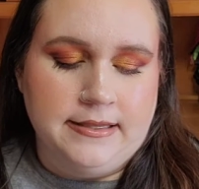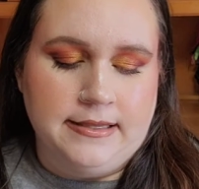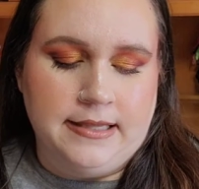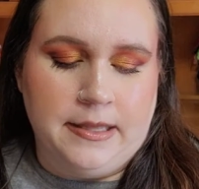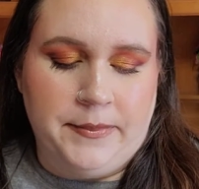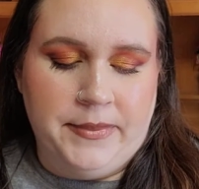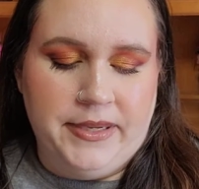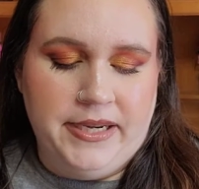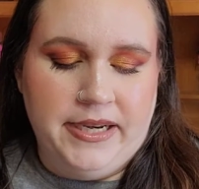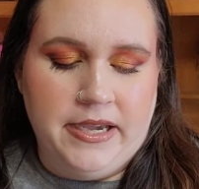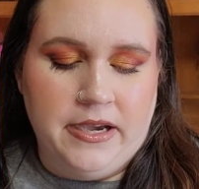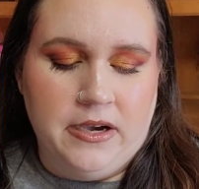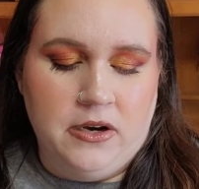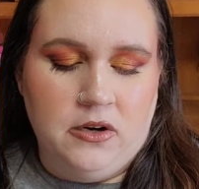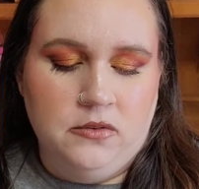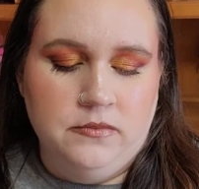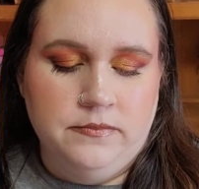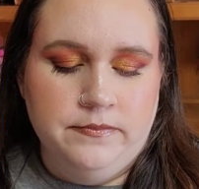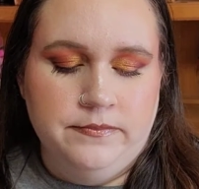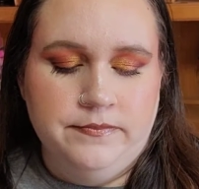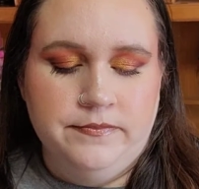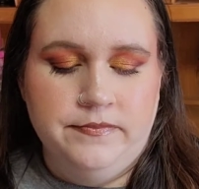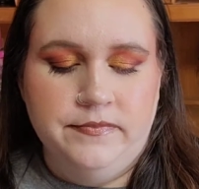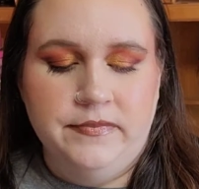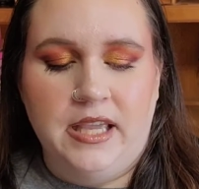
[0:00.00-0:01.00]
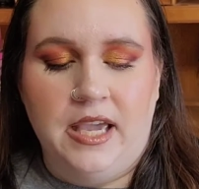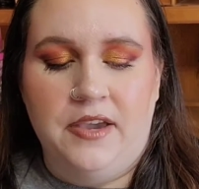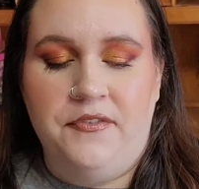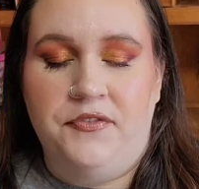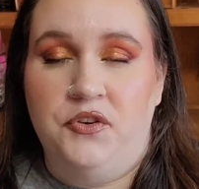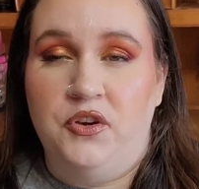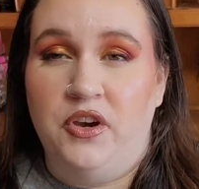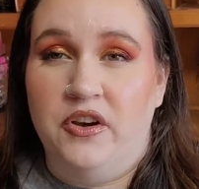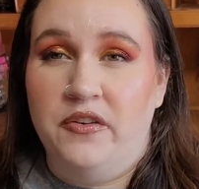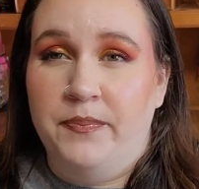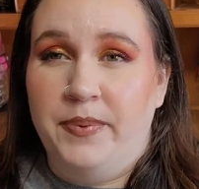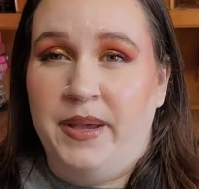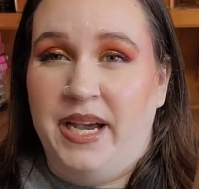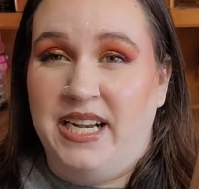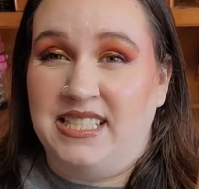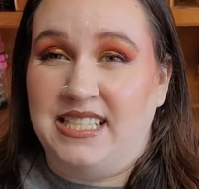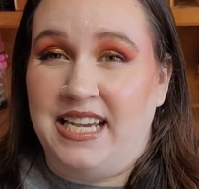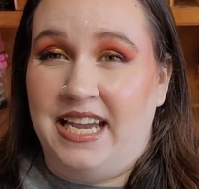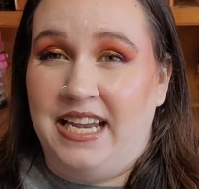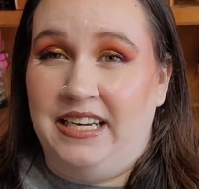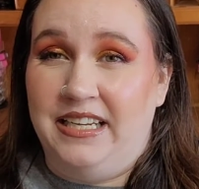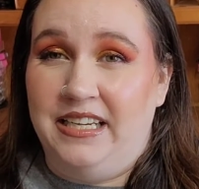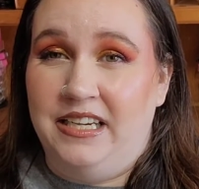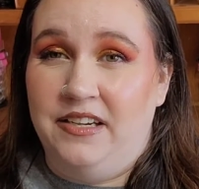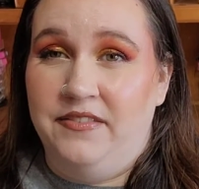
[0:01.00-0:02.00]
Let me know if you have
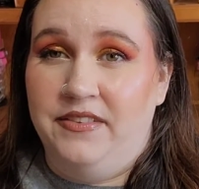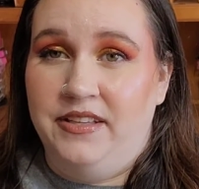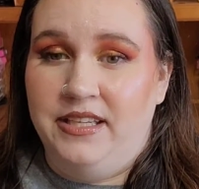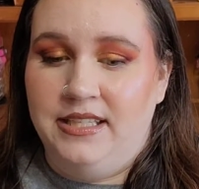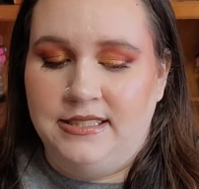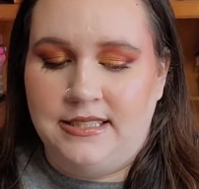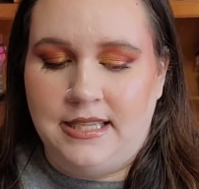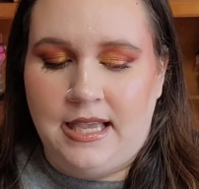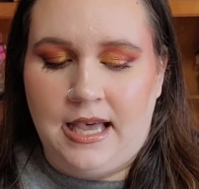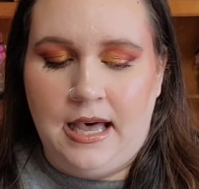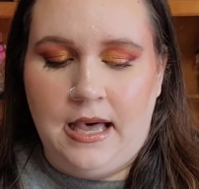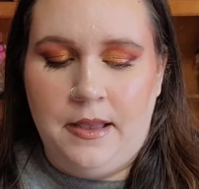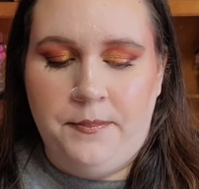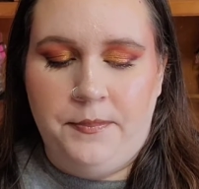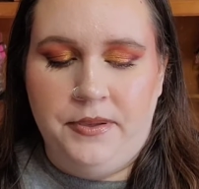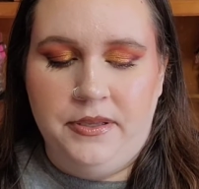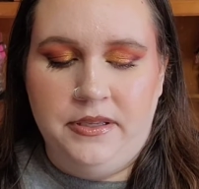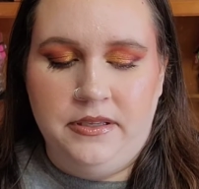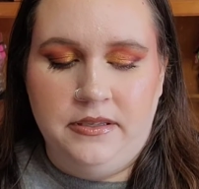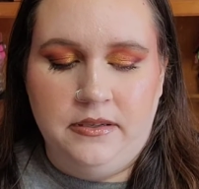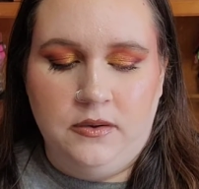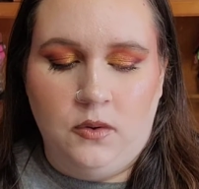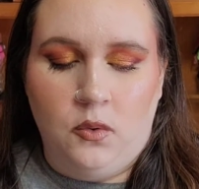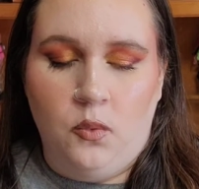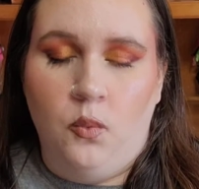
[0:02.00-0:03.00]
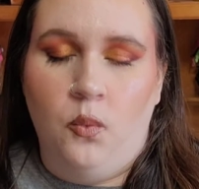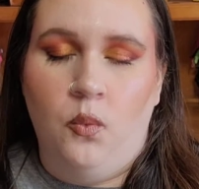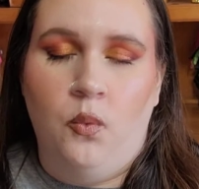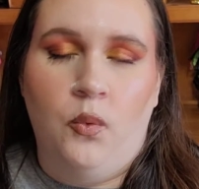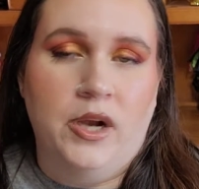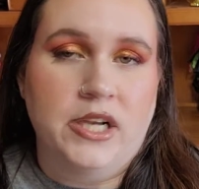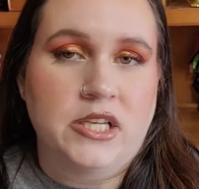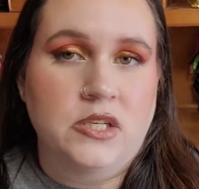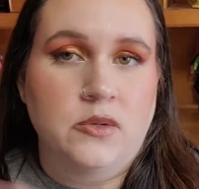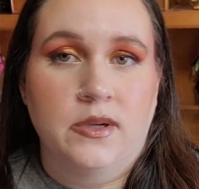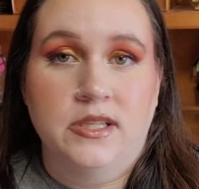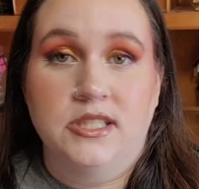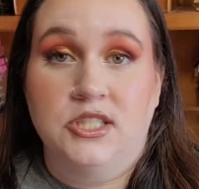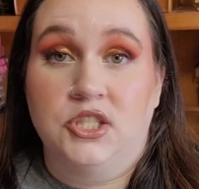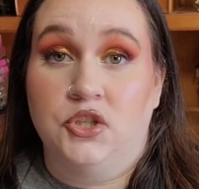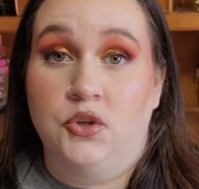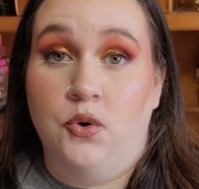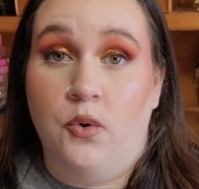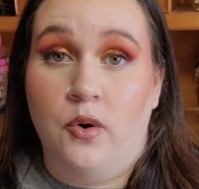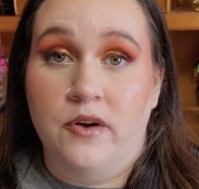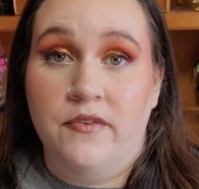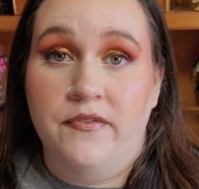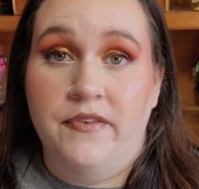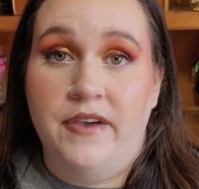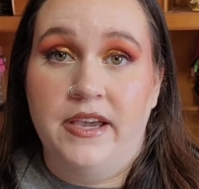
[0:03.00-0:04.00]
picked any of these up, which one's
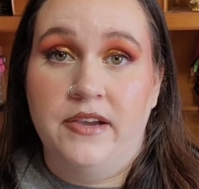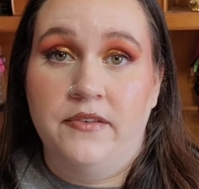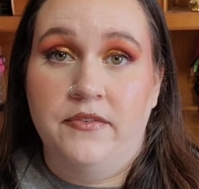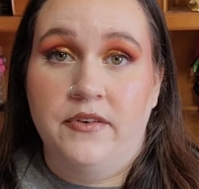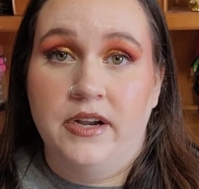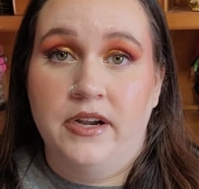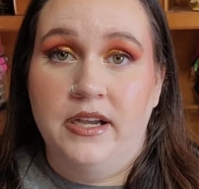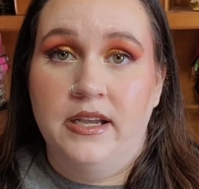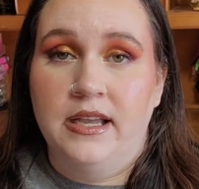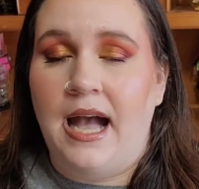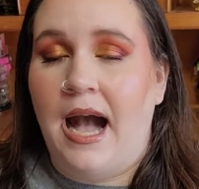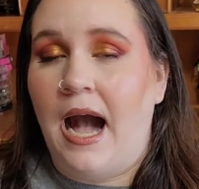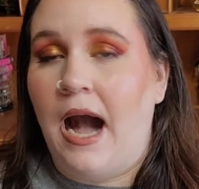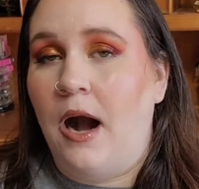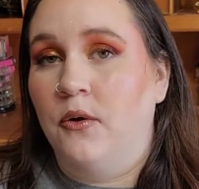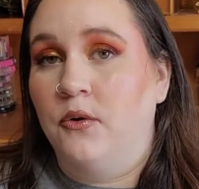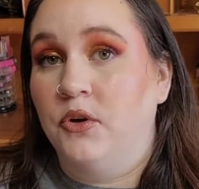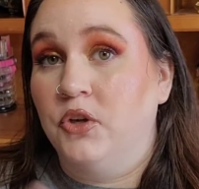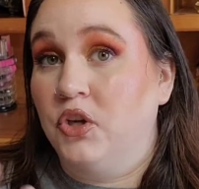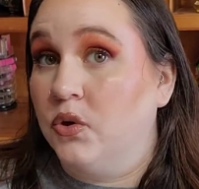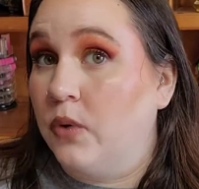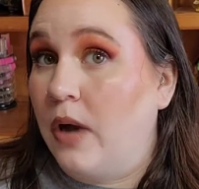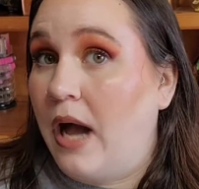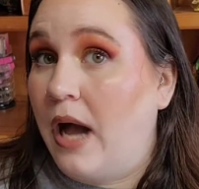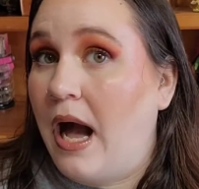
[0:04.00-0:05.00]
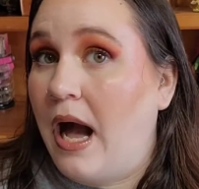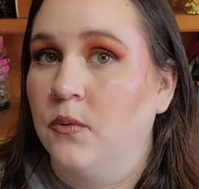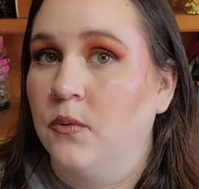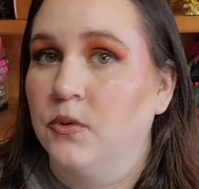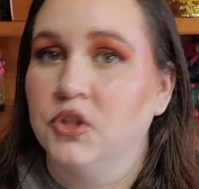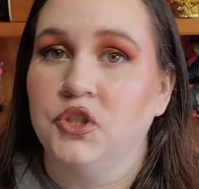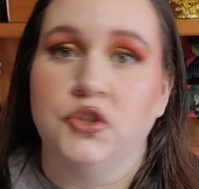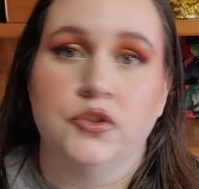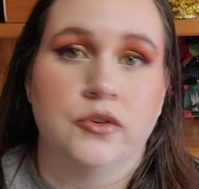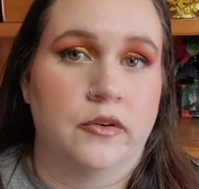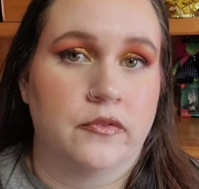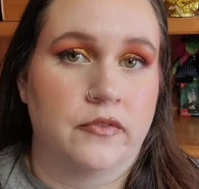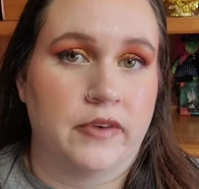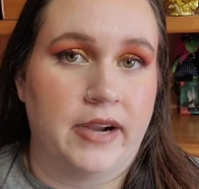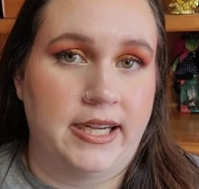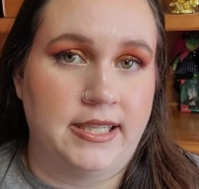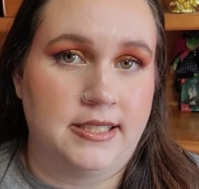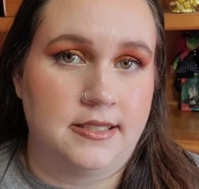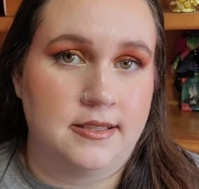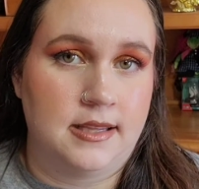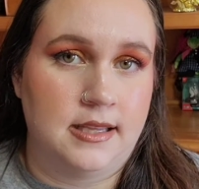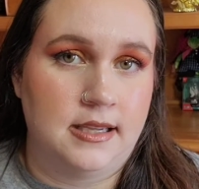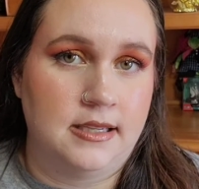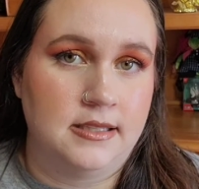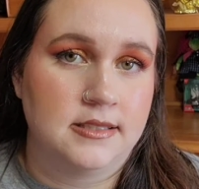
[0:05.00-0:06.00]
your favorite, how would you have
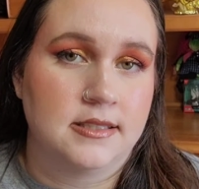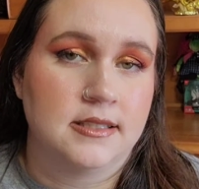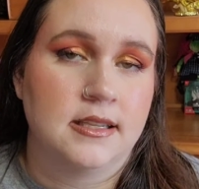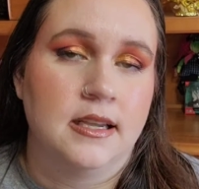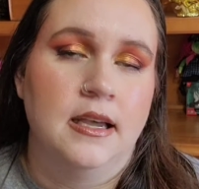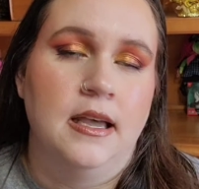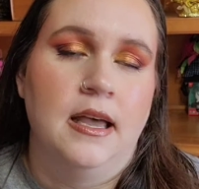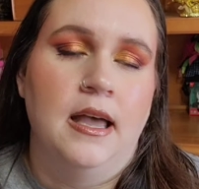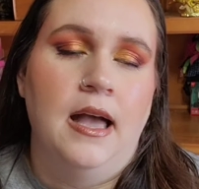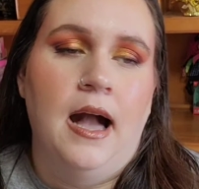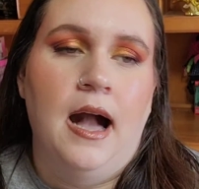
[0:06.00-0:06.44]
ranked these.